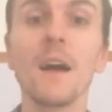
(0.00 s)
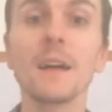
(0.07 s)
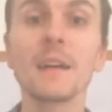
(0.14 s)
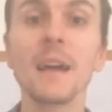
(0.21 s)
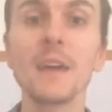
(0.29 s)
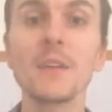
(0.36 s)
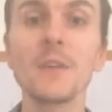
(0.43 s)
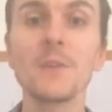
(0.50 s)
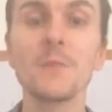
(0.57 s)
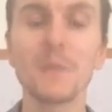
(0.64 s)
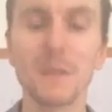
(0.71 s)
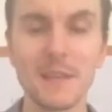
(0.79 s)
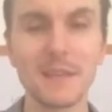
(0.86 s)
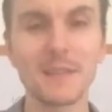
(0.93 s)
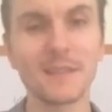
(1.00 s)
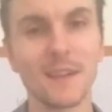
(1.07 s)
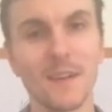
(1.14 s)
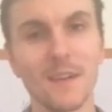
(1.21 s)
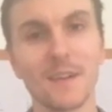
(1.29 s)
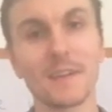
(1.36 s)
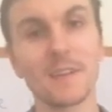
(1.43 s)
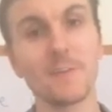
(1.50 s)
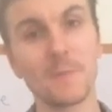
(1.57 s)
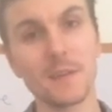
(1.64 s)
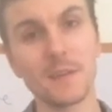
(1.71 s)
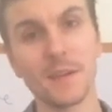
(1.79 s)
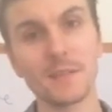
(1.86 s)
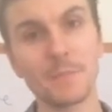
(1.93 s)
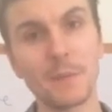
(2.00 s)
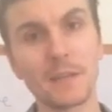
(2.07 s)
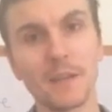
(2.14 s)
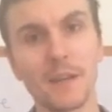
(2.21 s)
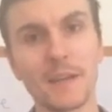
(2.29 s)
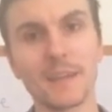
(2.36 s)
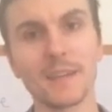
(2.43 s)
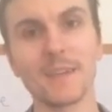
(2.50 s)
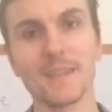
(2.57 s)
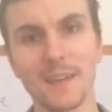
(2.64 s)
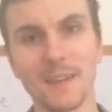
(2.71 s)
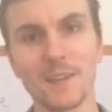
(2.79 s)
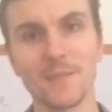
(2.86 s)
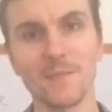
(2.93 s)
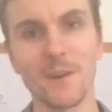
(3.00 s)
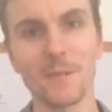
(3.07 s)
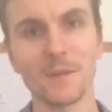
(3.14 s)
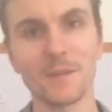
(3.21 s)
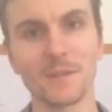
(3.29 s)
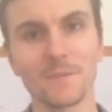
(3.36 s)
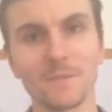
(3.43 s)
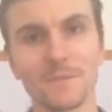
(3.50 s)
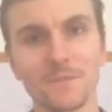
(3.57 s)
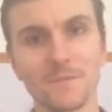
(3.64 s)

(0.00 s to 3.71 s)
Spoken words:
can you please give me a nice big like? Thank you very much.